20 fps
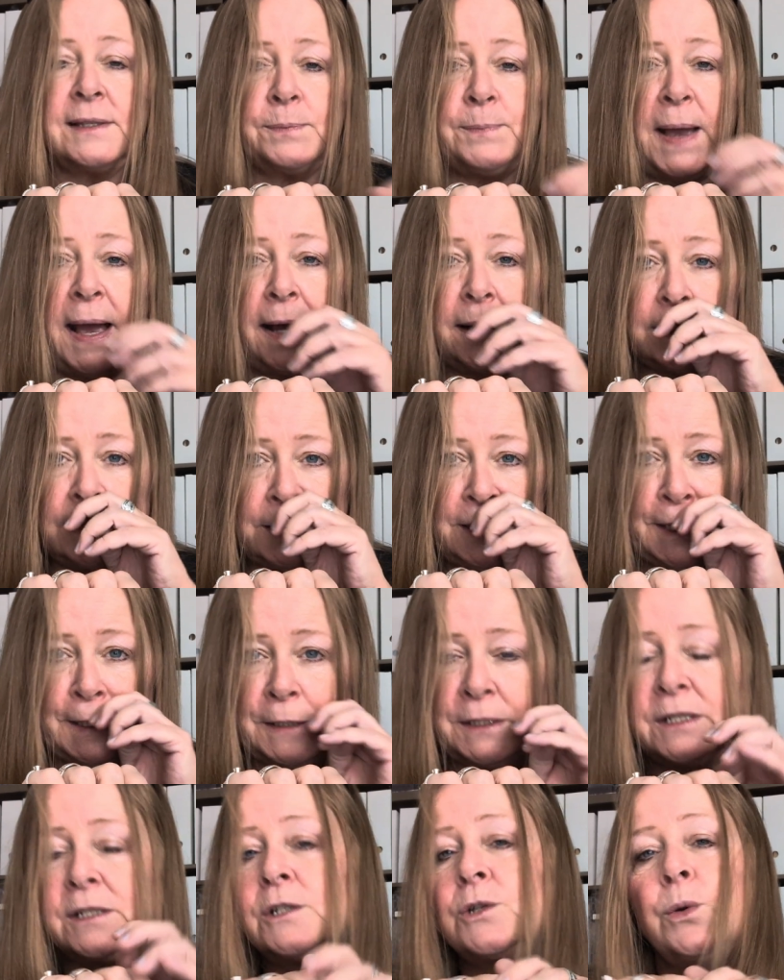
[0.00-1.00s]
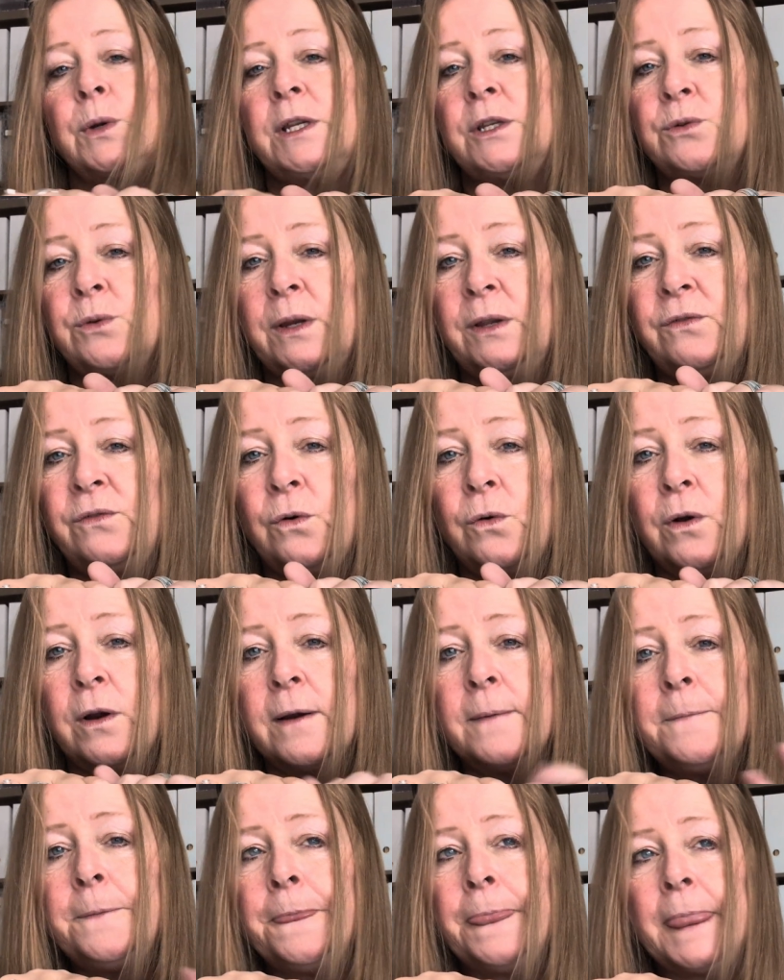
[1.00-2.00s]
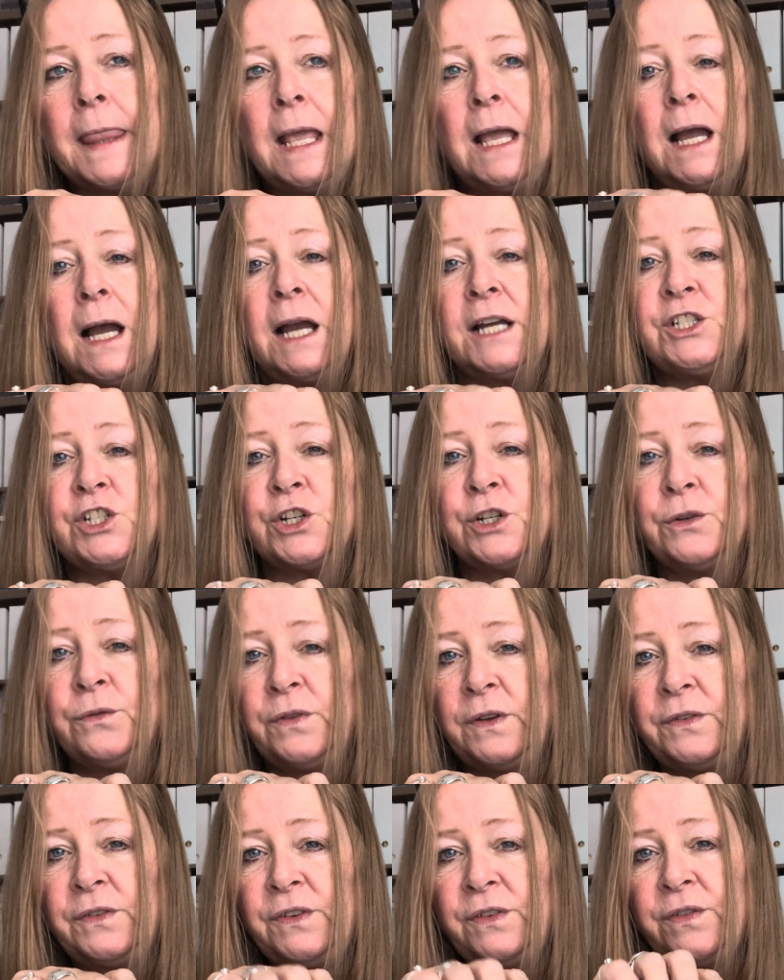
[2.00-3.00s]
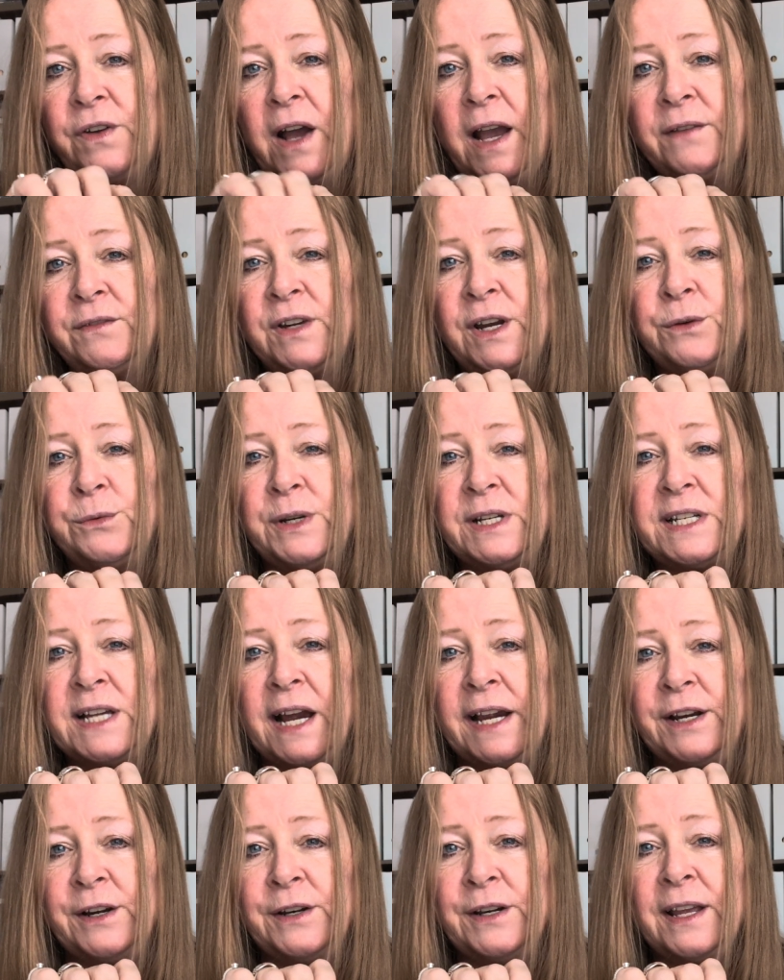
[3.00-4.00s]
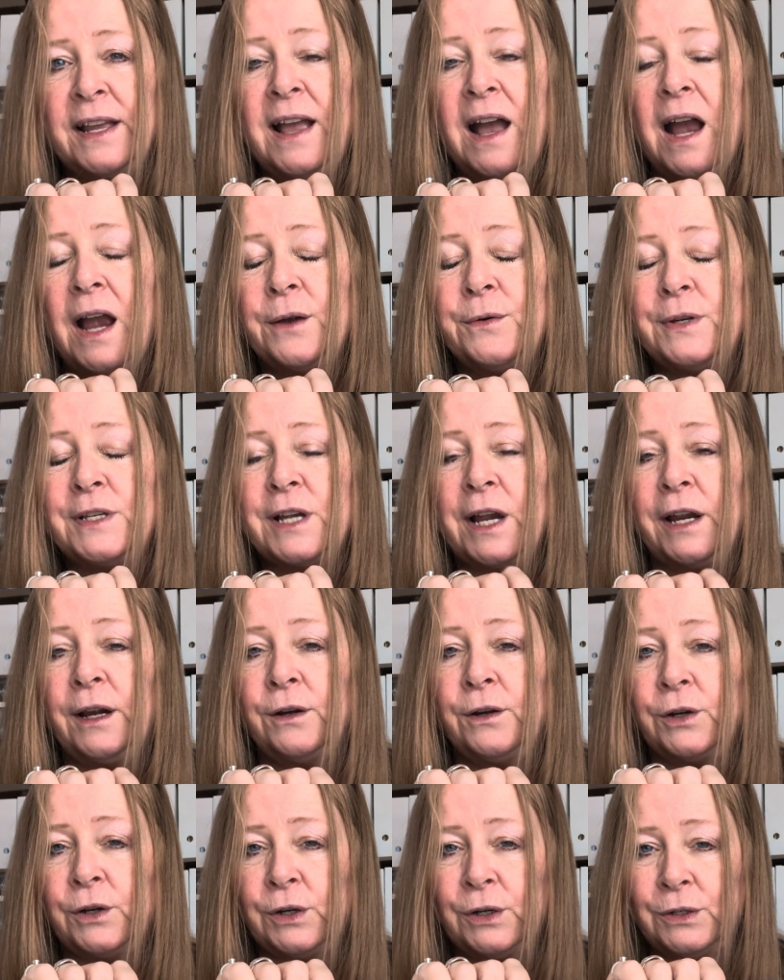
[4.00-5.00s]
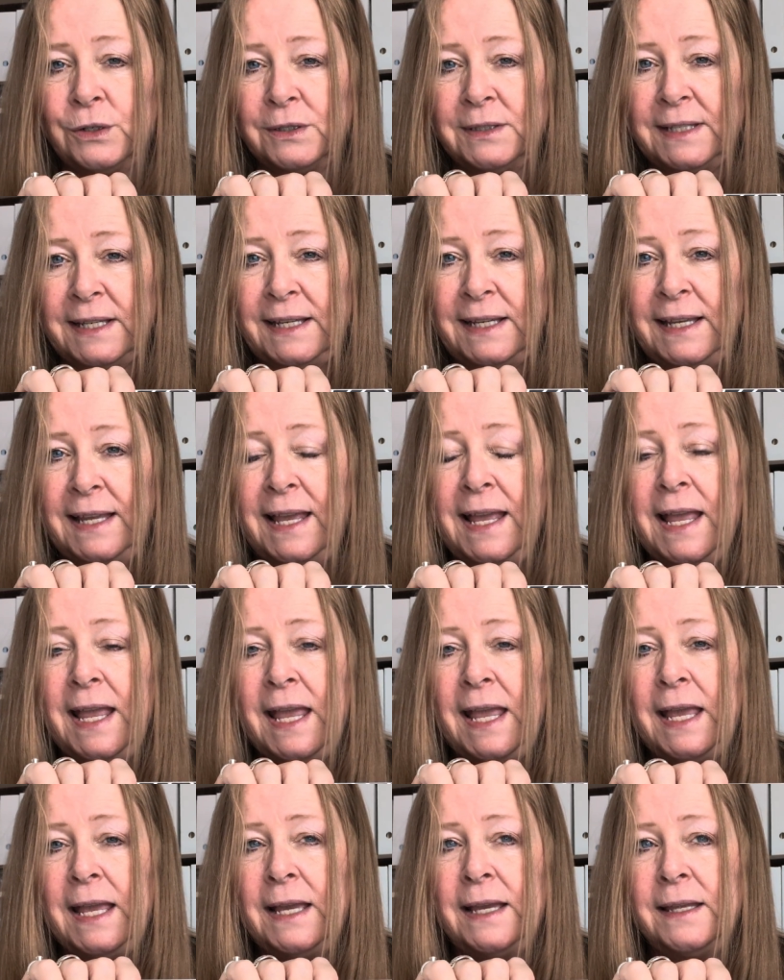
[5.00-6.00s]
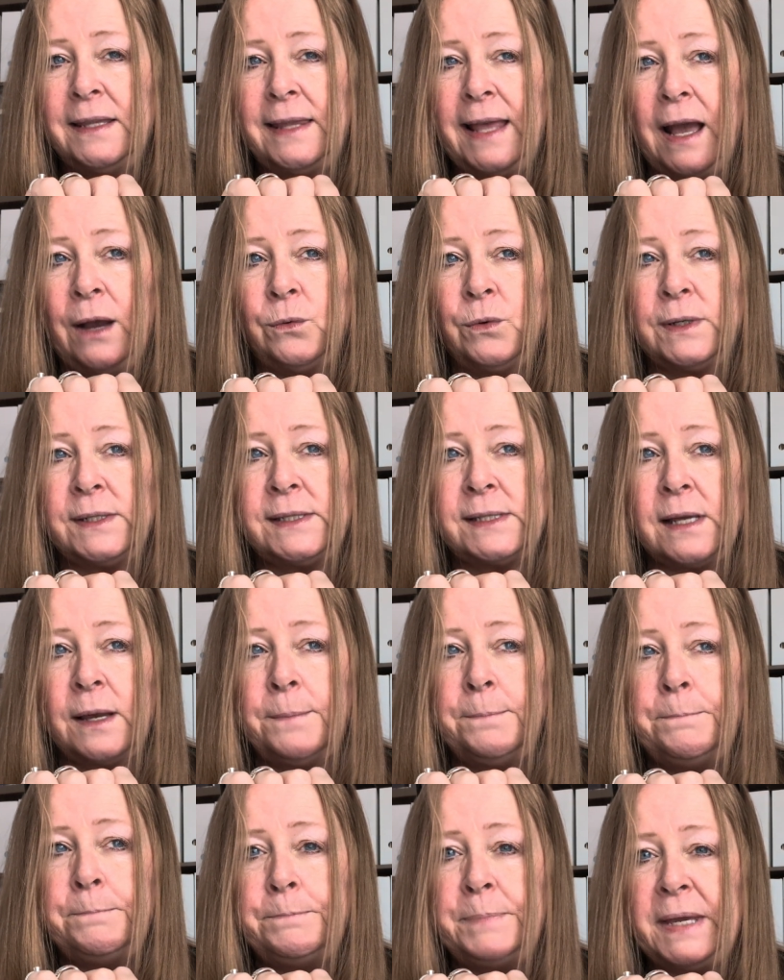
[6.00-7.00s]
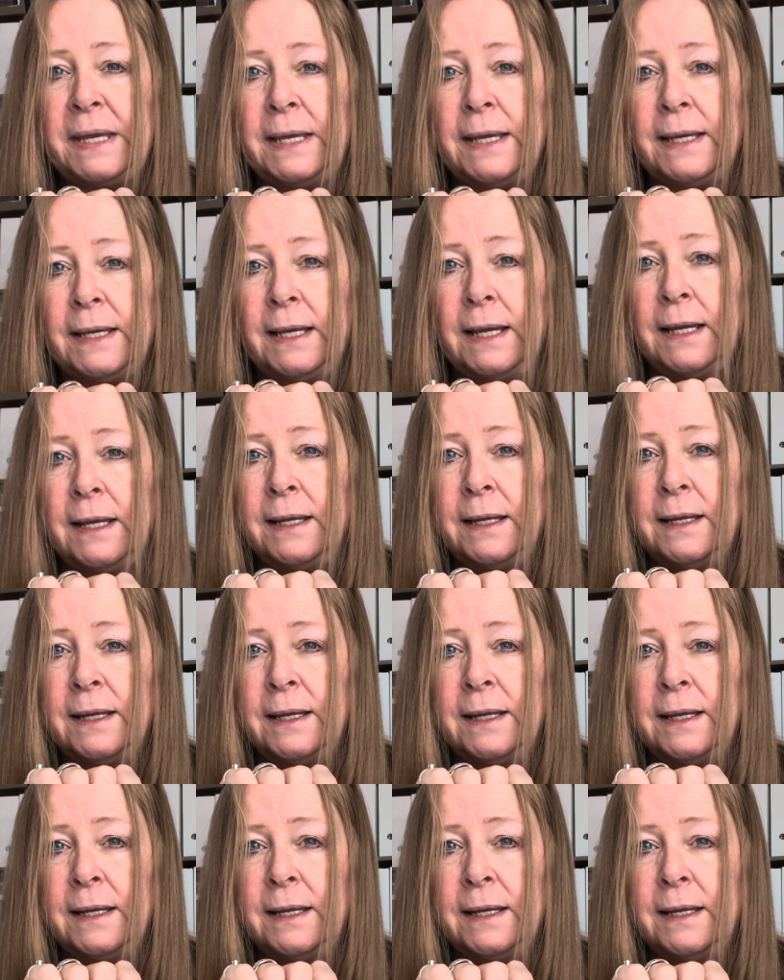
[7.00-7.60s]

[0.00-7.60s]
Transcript: past year in 2024, I turned 55 and I retired. I retired early. And that was a big